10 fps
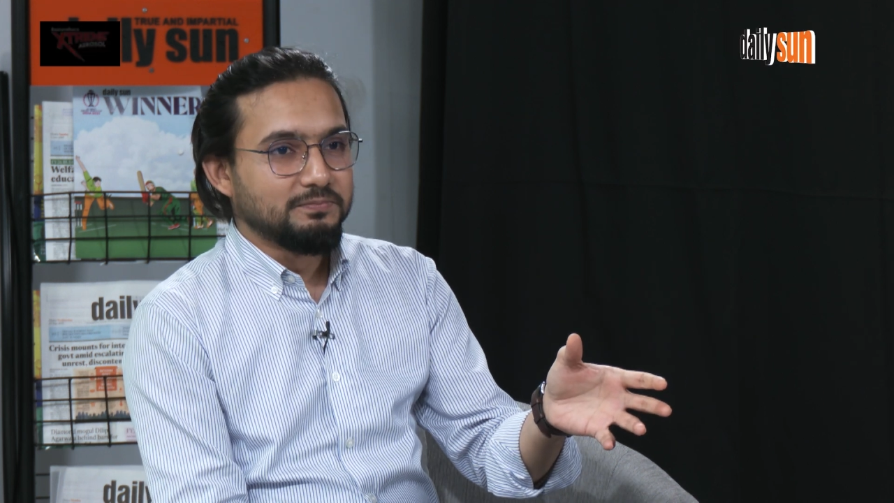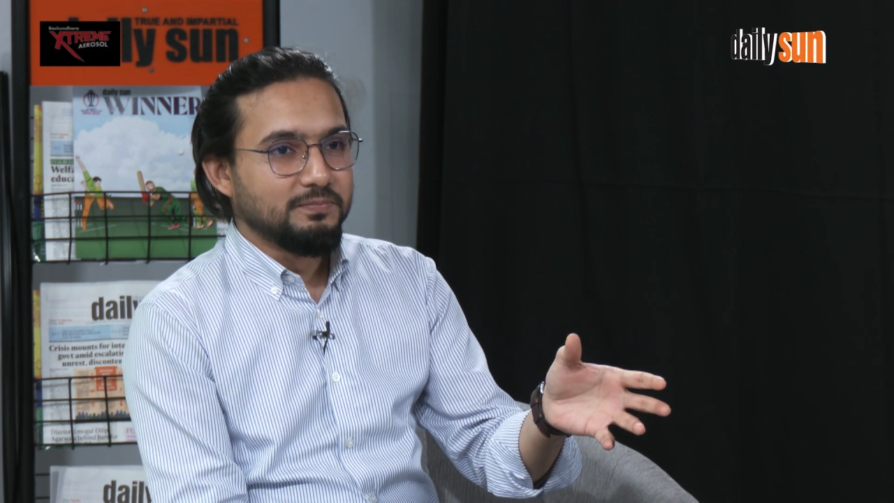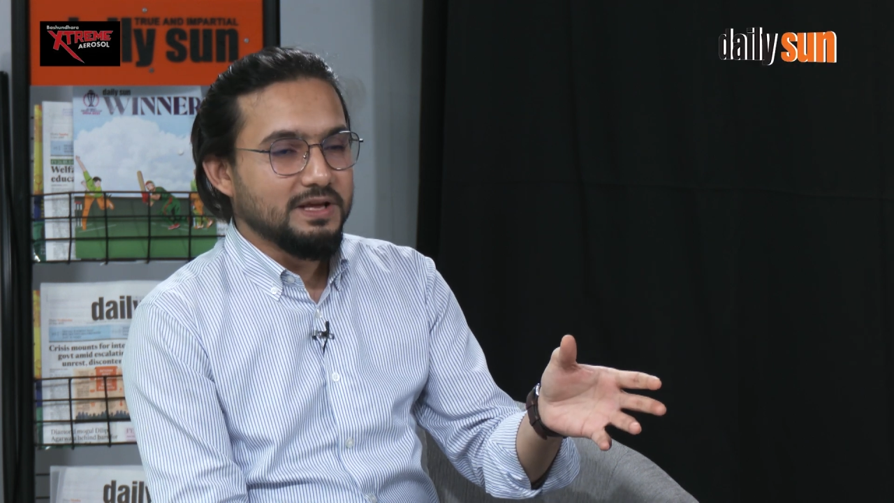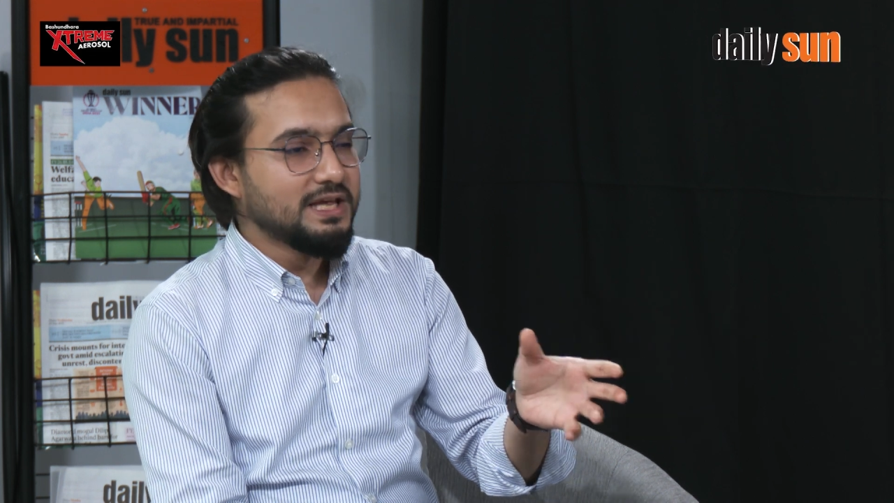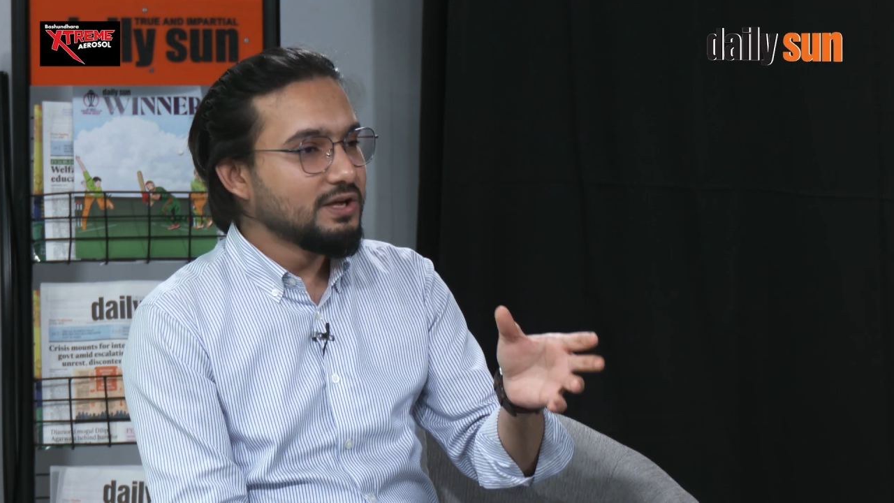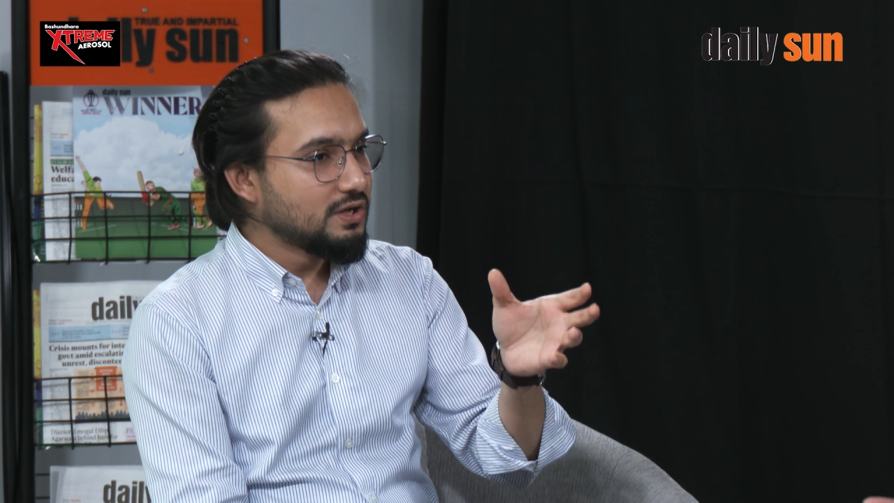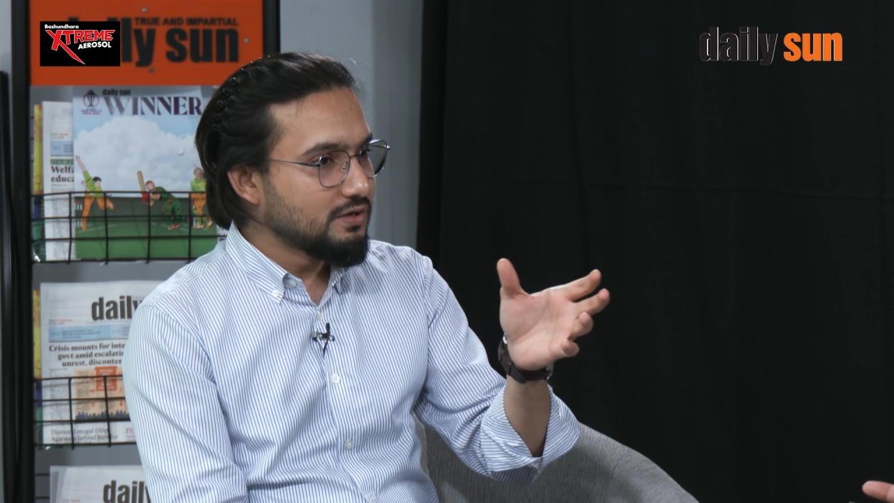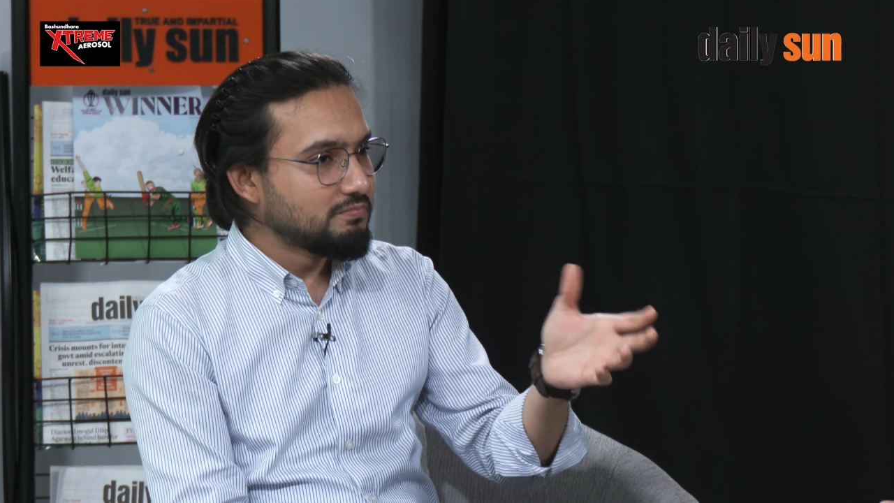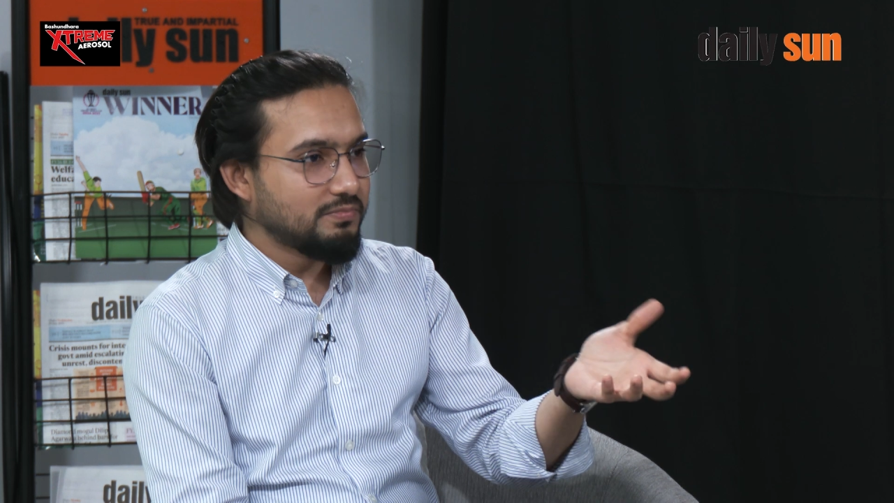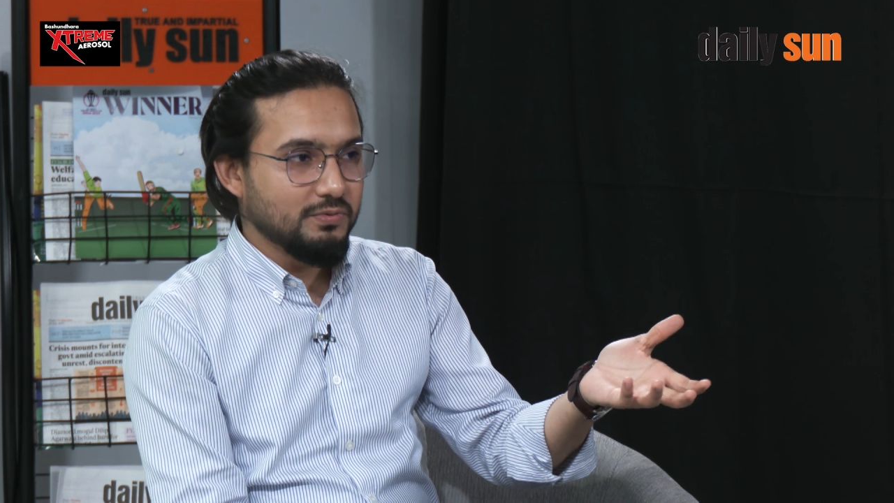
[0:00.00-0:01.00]
We haven't
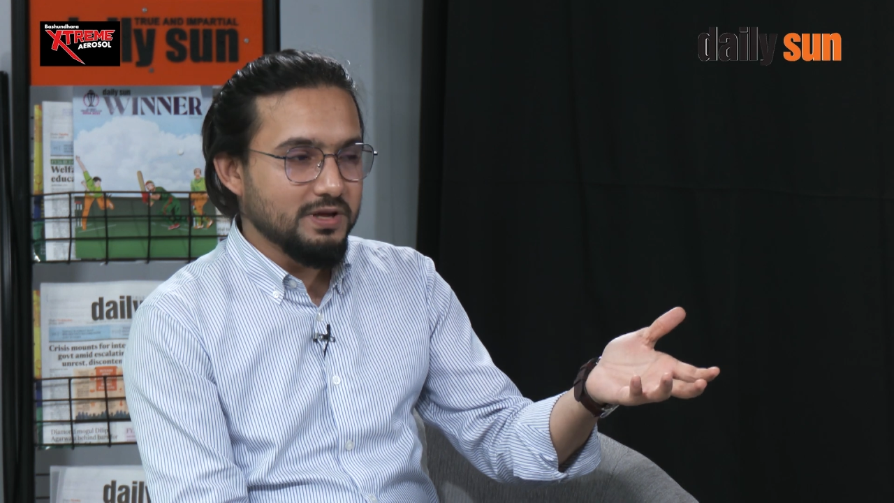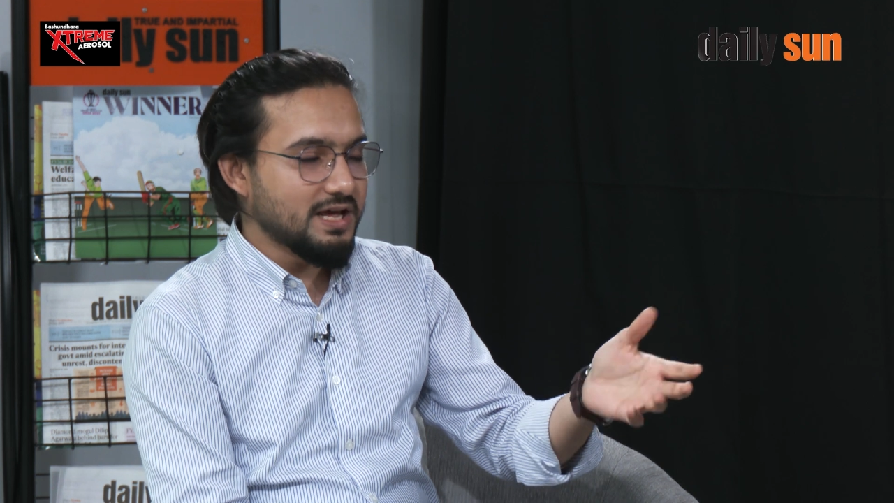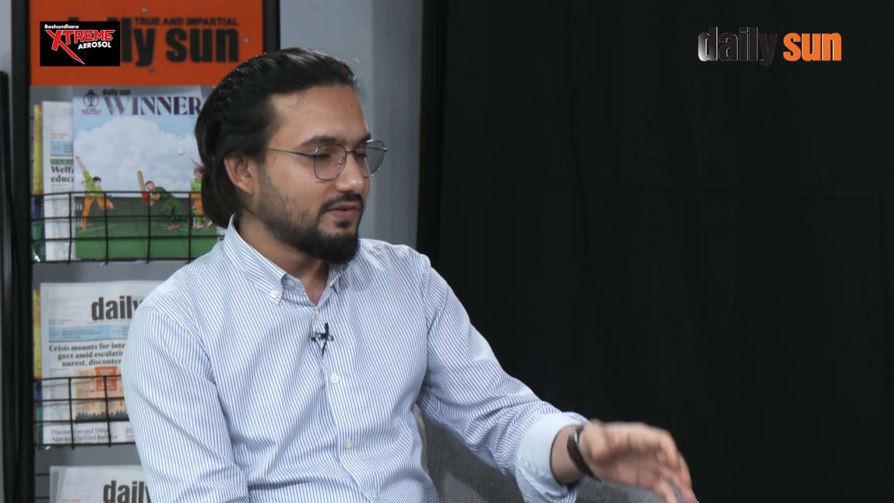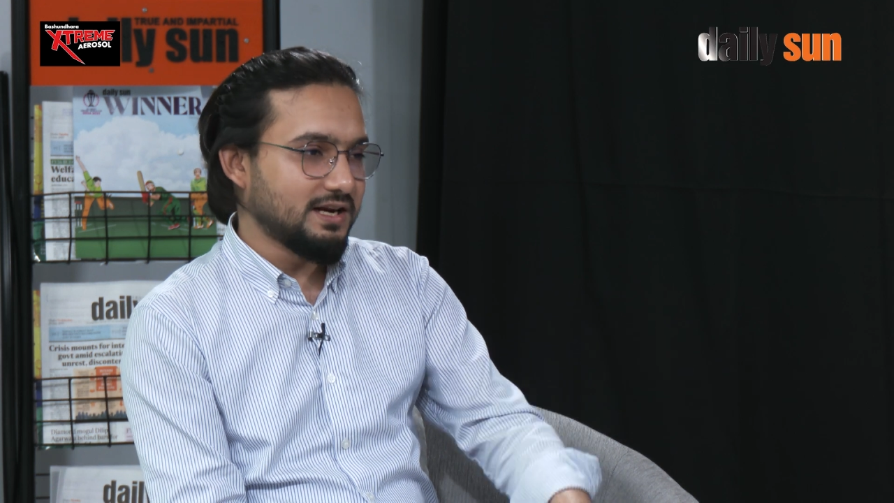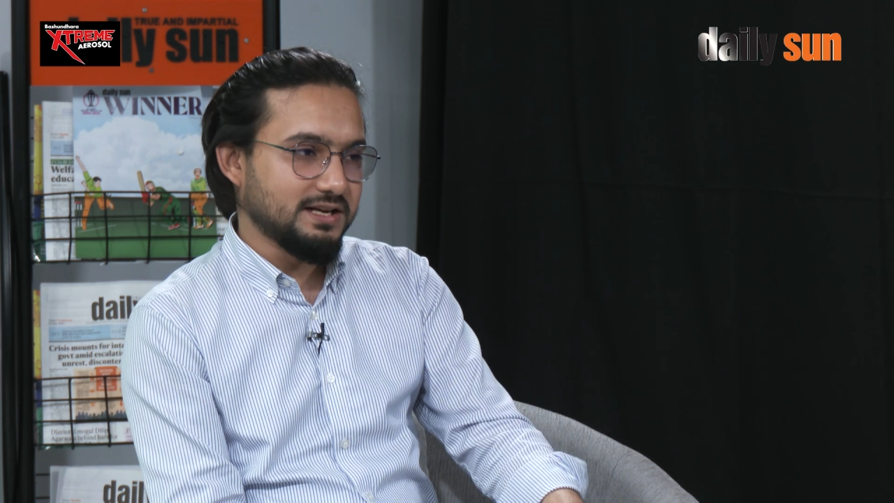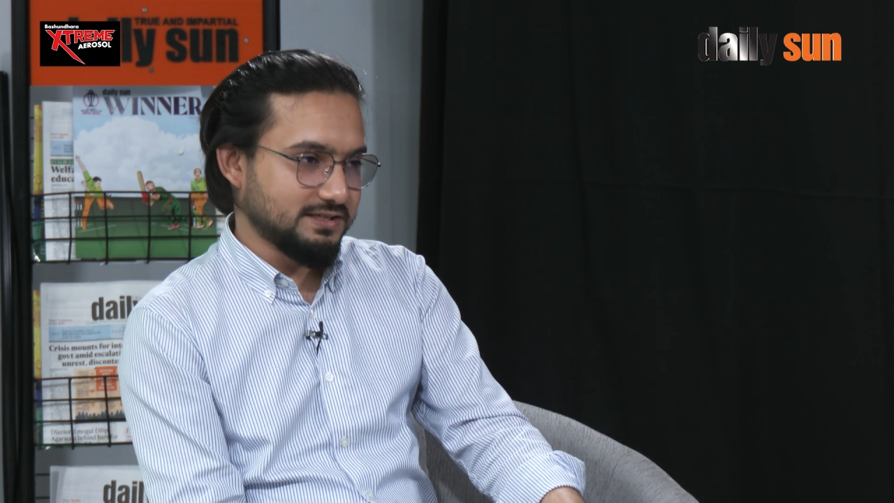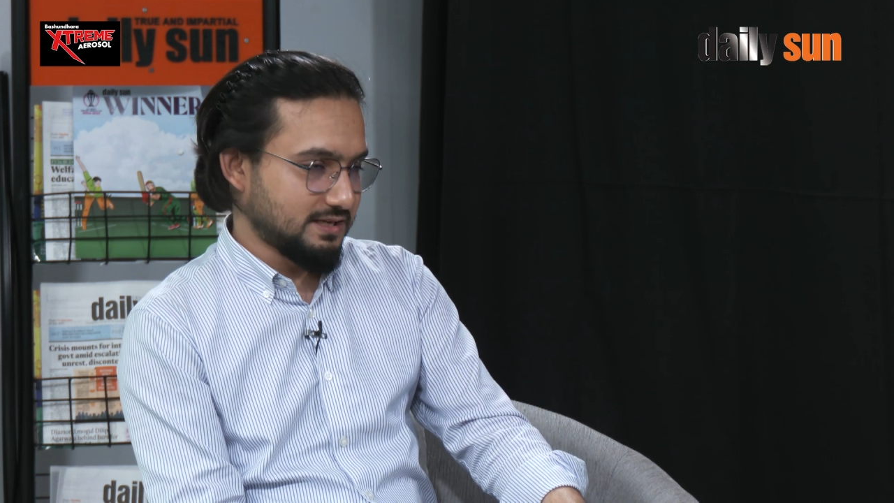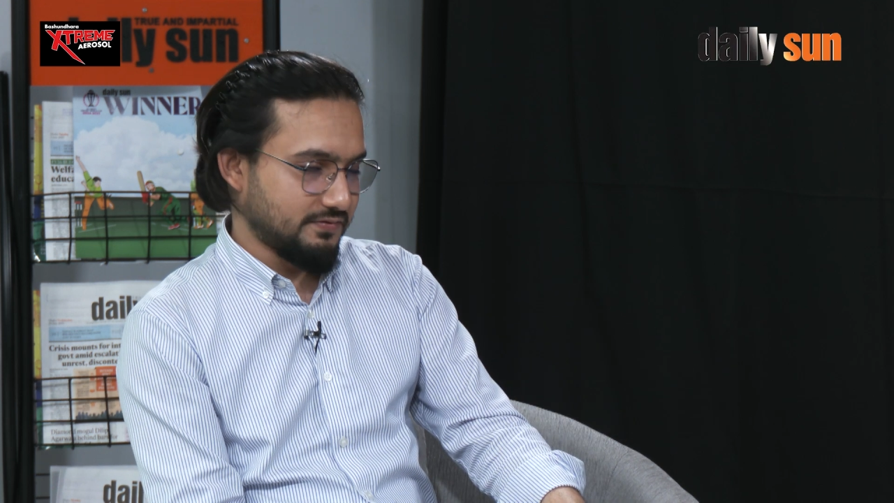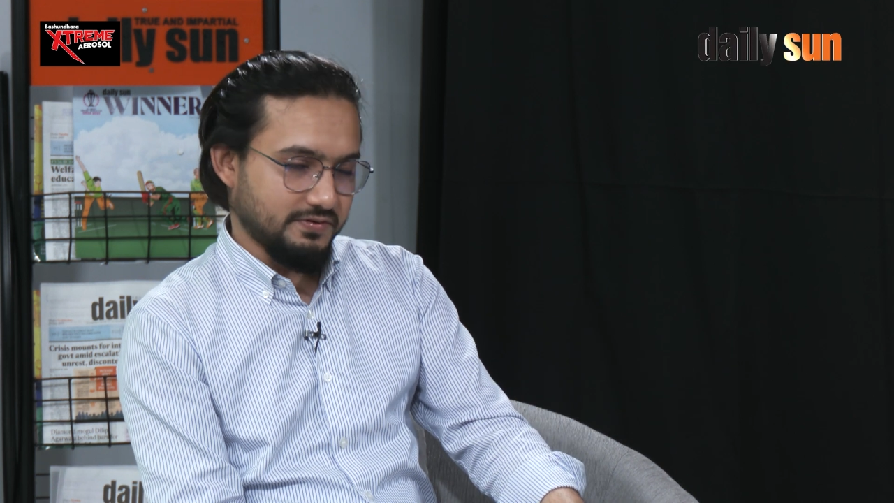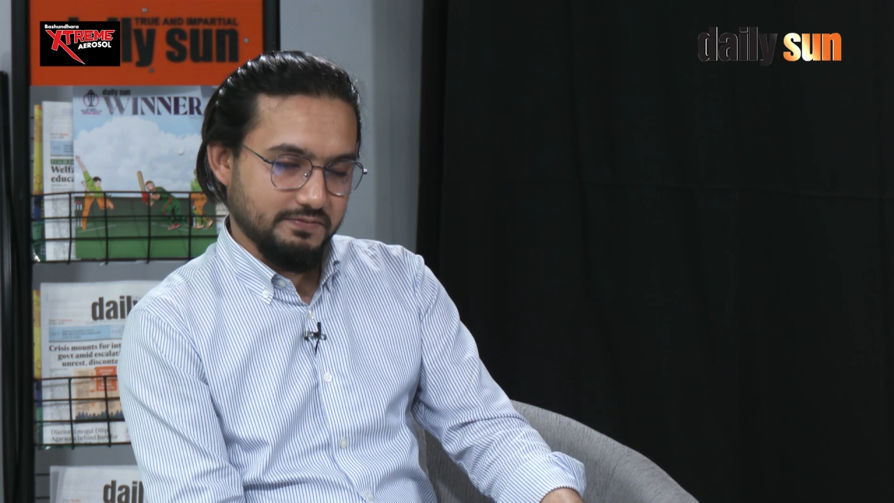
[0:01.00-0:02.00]
heard this kind of numbers
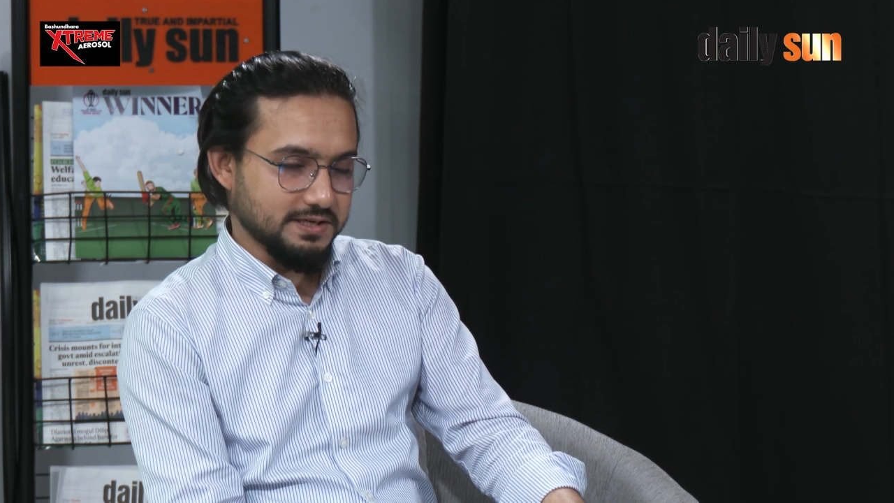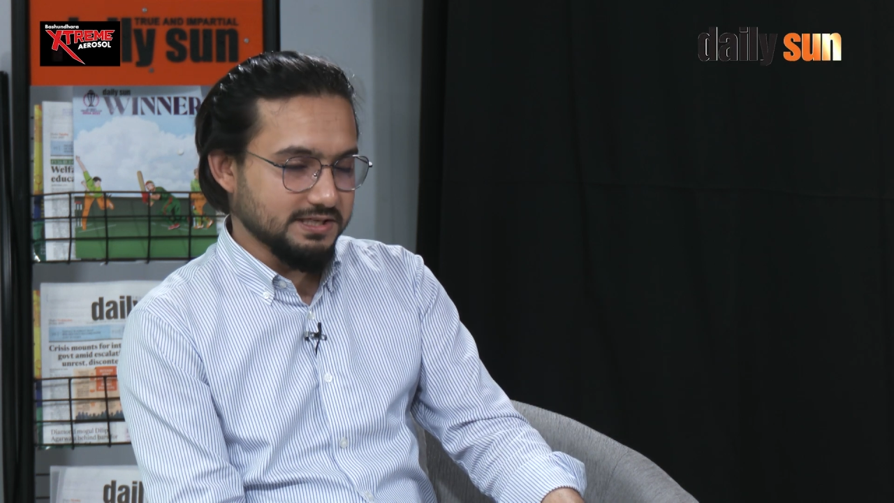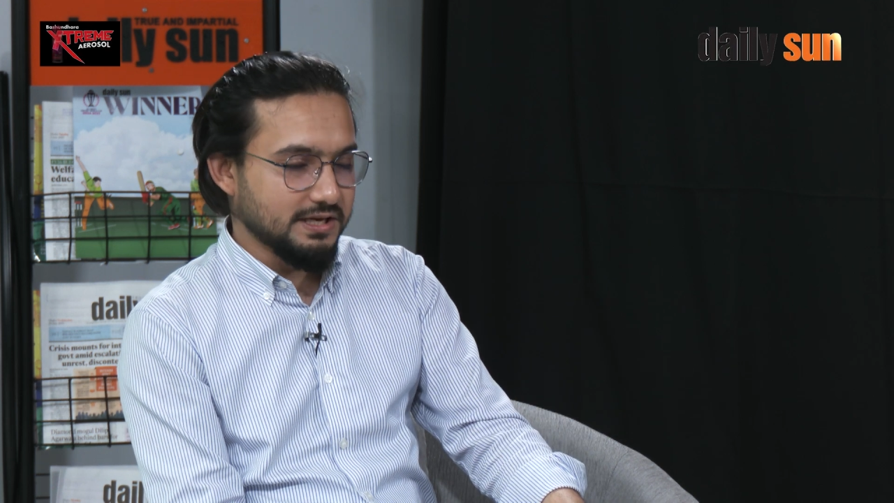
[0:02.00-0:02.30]
in football.